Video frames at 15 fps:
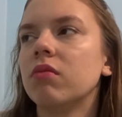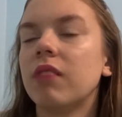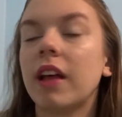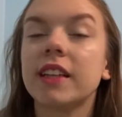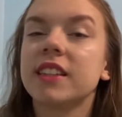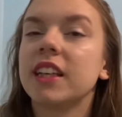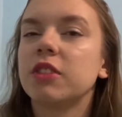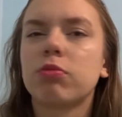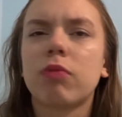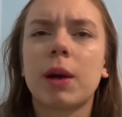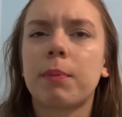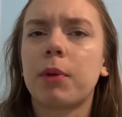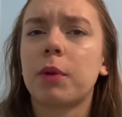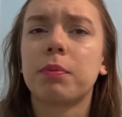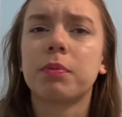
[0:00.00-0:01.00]
Let's say it's white,
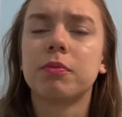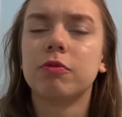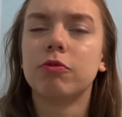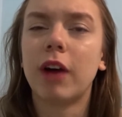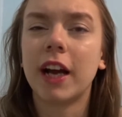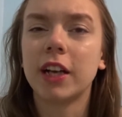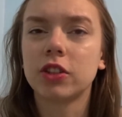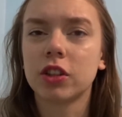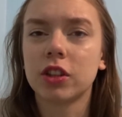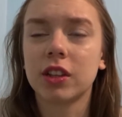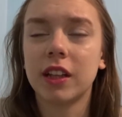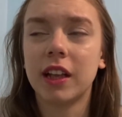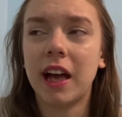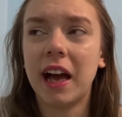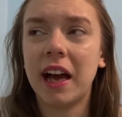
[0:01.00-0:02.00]
white
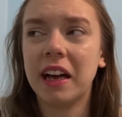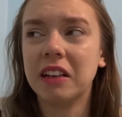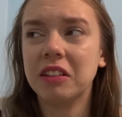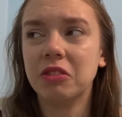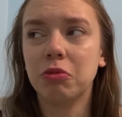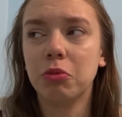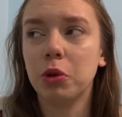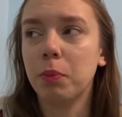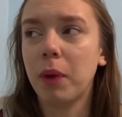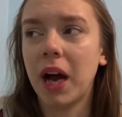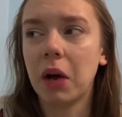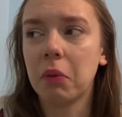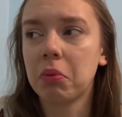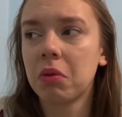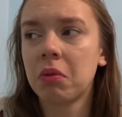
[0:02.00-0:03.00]
chocolate and
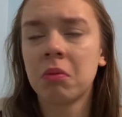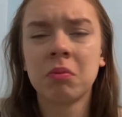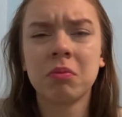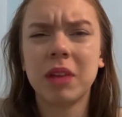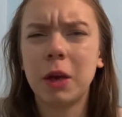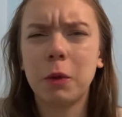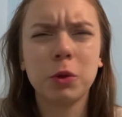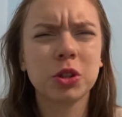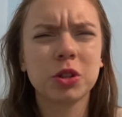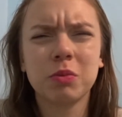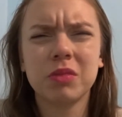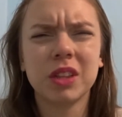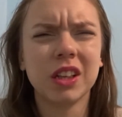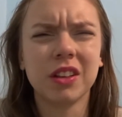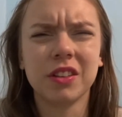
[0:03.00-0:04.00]
rhubarb. It was
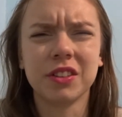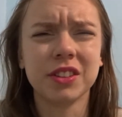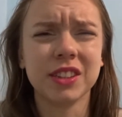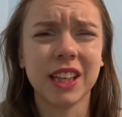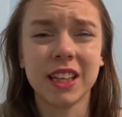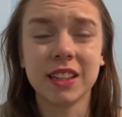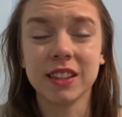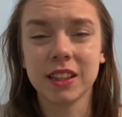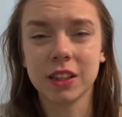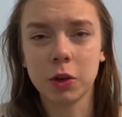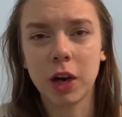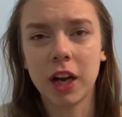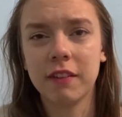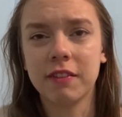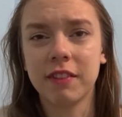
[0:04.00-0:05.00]
something along those lines, like
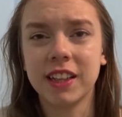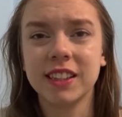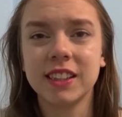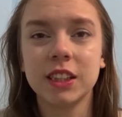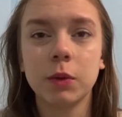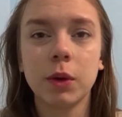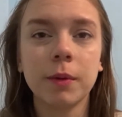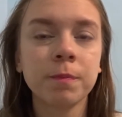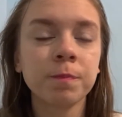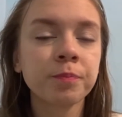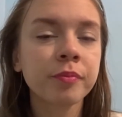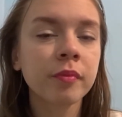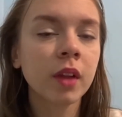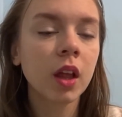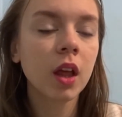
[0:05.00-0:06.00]
quite a fancy one.
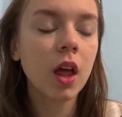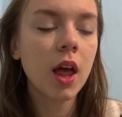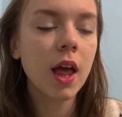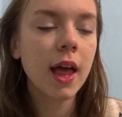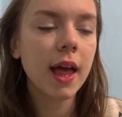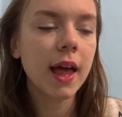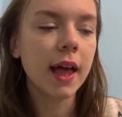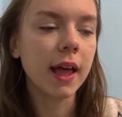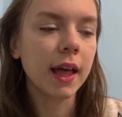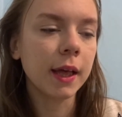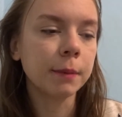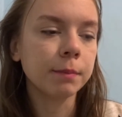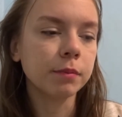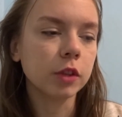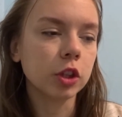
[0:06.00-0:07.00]

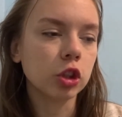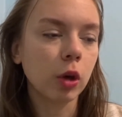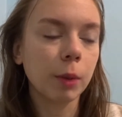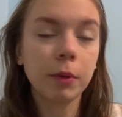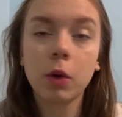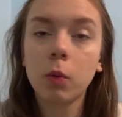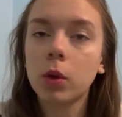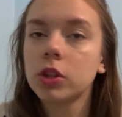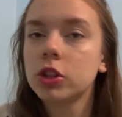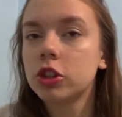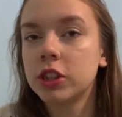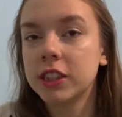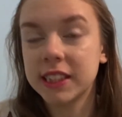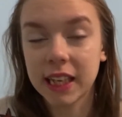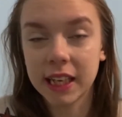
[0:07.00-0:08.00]
Um, so I'm not one to
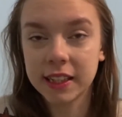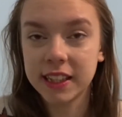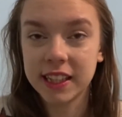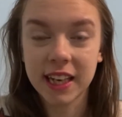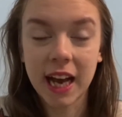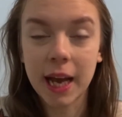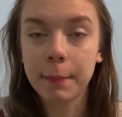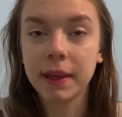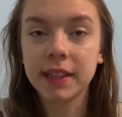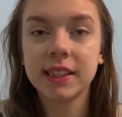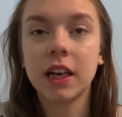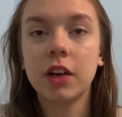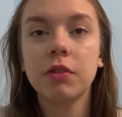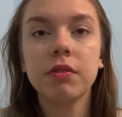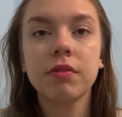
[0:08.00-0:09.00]
deny
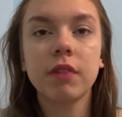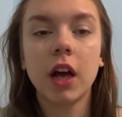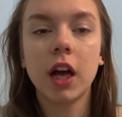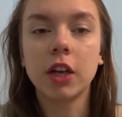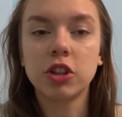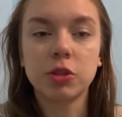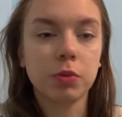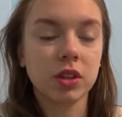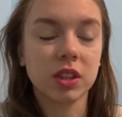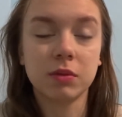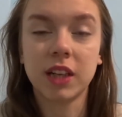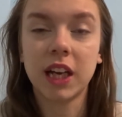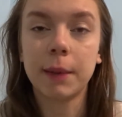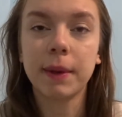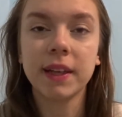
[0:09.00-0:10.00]
myself uh, just because I'm
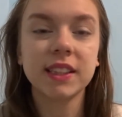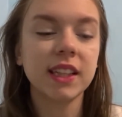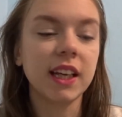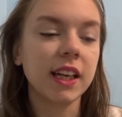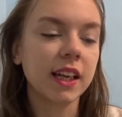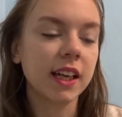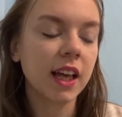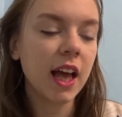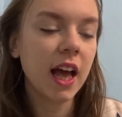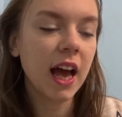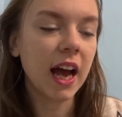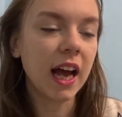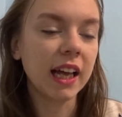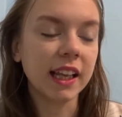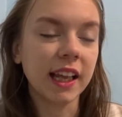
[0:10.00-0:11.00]
diabetic.
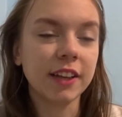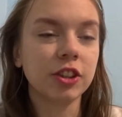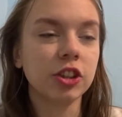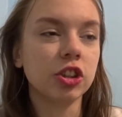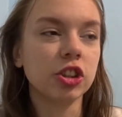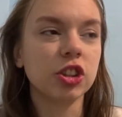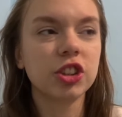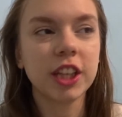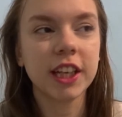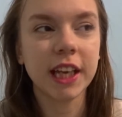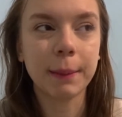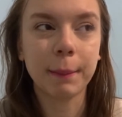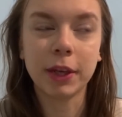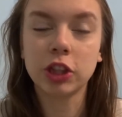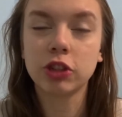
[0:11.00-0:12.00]
I like to just take it
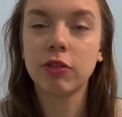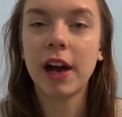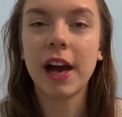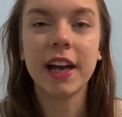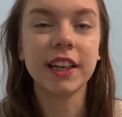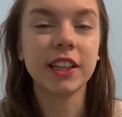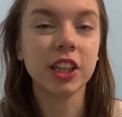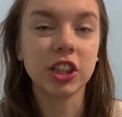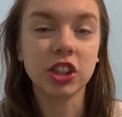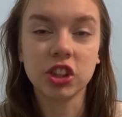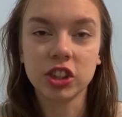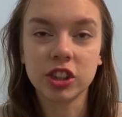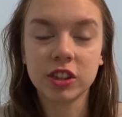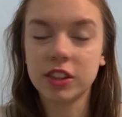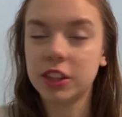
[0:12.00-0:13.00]
in my stride and
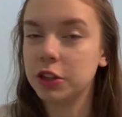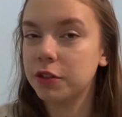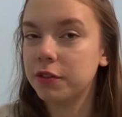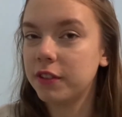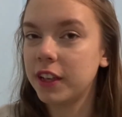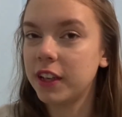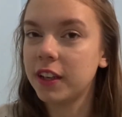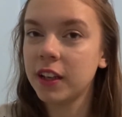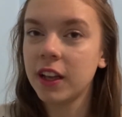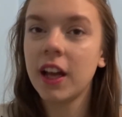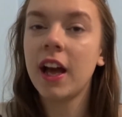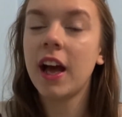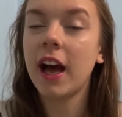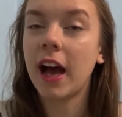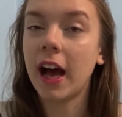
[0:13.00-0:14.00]
just deal with it
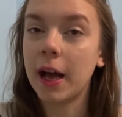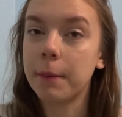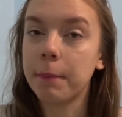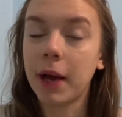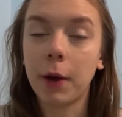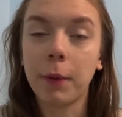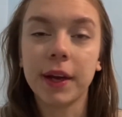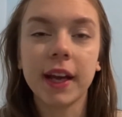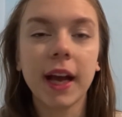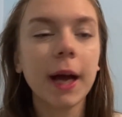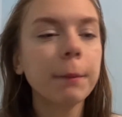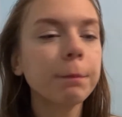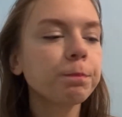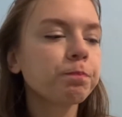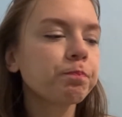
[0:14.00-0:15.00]
um, how I can.